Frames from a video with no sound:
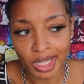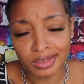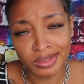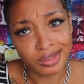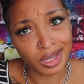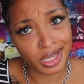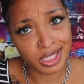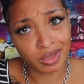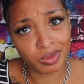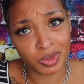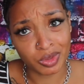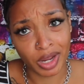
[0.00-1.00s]
So I guess I
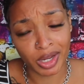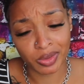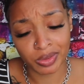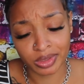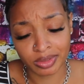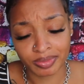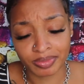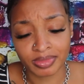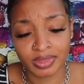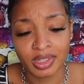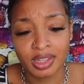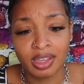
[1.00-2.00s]
won't try it on.
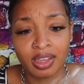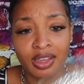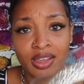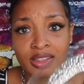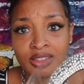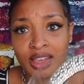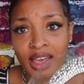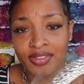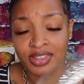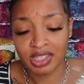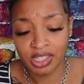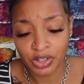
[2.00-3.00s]
So I have
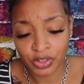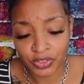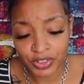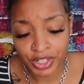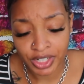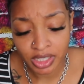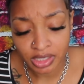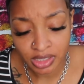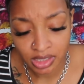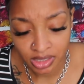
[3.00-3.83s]
silver.